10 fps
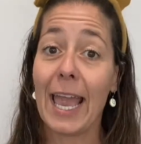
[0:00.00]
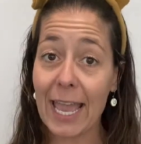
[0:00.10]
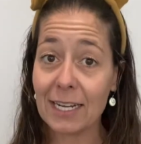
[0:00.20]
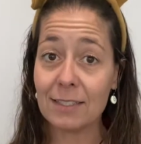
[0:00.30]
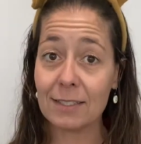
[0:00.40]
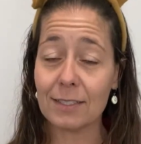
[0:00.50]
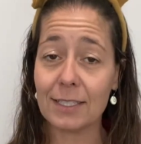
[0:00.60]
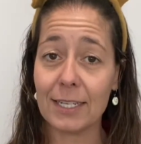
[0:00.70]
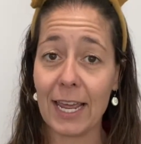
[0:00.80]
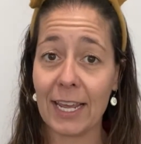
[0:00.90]
And
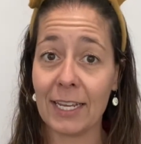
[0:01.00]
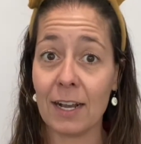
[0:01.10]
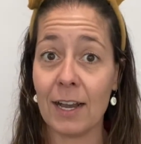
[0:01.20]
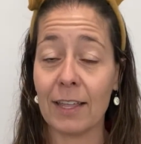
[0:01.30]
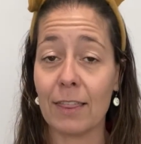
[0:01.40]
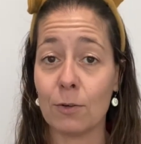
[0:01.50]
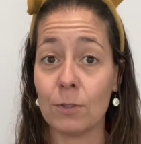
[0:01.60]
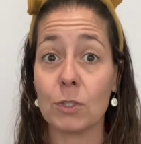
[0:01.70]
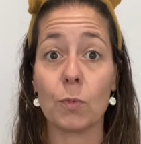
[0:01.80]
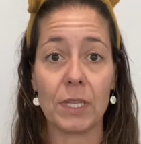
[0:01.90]
today I
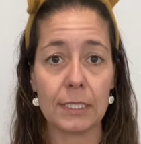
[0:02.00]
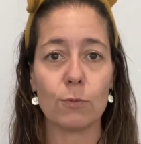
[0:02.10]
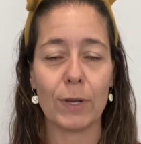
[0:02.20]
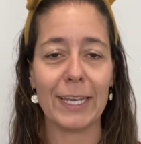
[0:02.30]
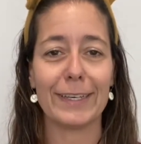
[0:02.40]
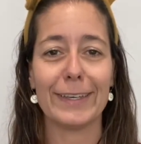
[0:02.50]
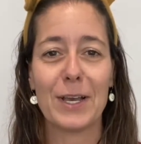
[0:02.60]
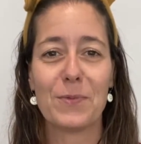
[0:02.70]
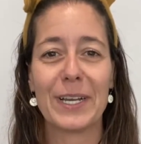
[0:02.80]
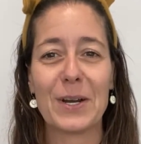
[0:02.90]
thought, or this week,
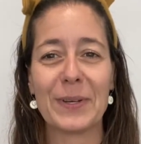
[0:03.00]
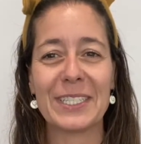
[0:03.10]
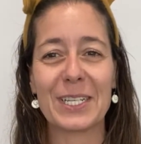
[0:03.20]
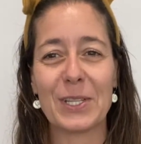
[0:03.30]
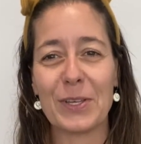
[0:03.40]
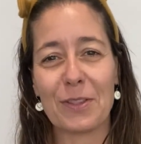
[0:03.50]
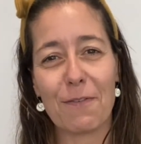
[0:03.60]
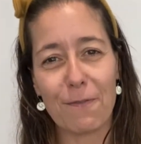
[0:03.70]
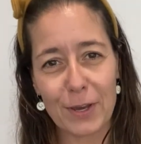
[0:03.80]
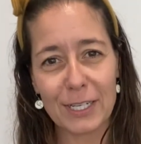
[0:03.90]
we're going to learn the
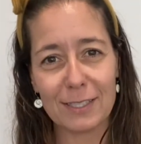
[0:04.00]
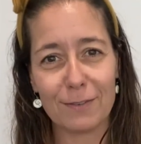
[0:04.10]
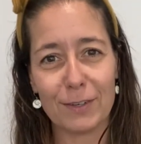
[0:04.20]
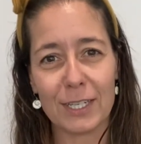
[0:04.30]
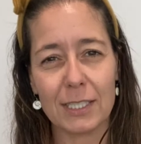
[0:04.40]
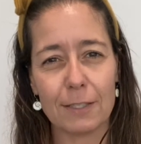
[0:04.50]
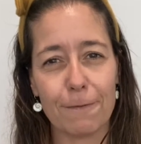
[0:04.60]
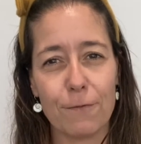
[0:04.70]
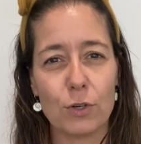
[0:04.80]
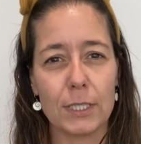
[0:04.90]
first verse
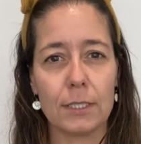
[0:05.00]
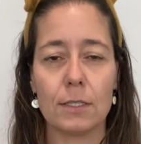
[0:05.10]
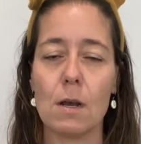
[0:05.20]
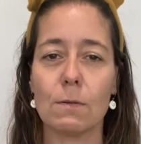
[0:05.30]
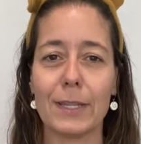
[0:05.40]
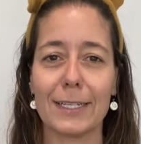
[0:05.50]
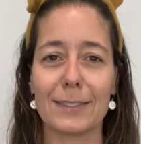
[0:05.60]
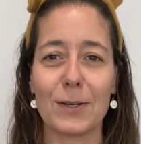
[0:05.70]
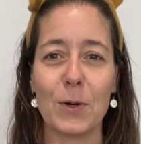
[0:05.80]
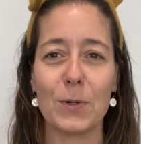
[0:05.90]
for a song that's
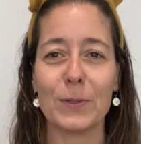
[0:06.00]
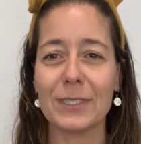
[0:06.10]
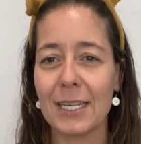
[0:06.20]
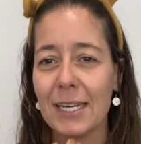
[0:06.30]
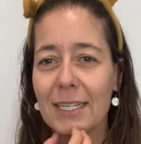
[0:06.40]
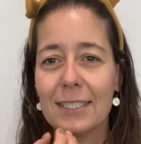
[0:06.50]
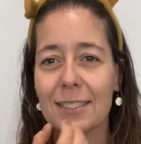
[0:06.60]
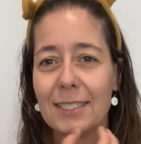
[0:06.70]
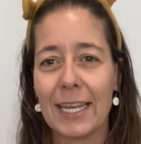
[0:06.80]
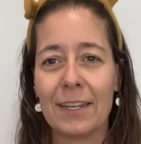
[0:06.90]
called
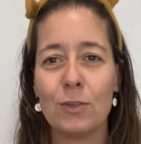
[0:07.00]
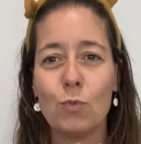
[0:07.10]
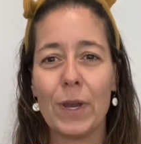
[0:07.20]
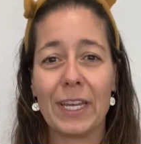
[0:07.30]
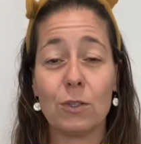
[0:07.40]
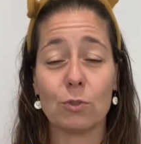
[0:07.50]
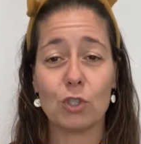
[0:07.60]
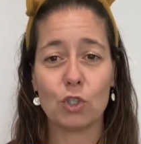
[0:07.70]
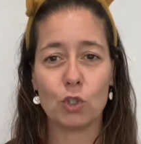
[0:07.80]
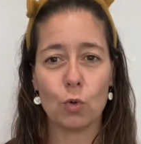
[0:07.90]
Santa Wear Your
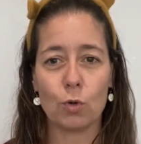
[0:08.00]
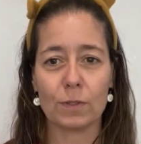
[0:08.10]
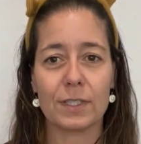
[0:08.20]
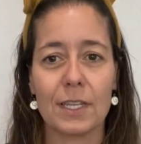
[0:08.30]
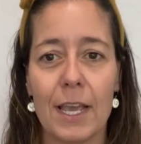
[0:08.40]
Shorts.